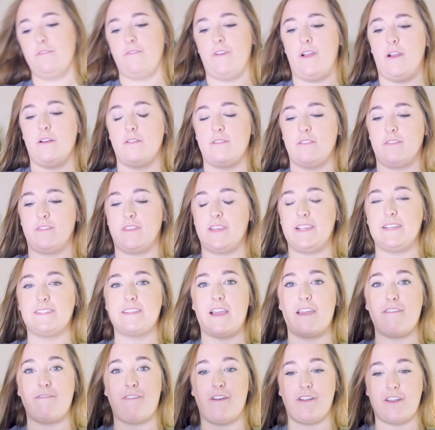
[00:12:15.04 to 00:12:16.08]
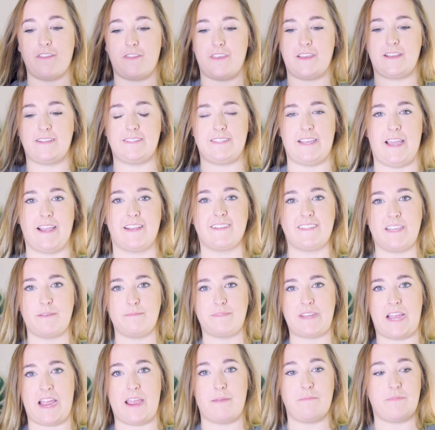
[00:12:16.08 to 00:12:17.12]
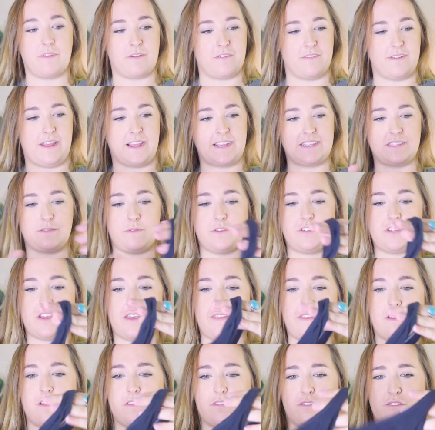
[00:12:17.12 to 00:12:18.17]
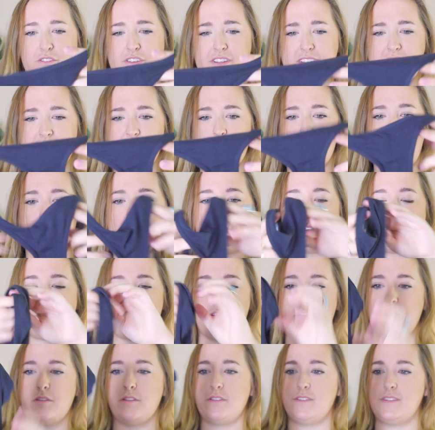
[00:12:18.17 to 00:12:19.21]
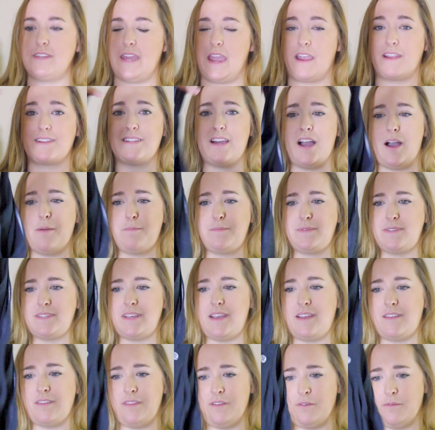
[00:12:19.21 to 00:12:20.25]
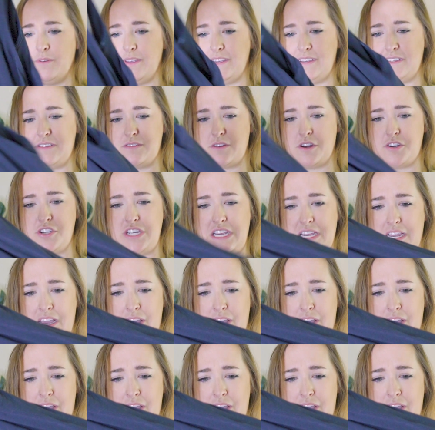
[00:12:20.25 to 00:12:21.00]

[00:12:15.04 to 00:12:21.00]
found these. I found at the exact same time. They're next to each other. They're just your regular old tank tops, and they're really stretchy and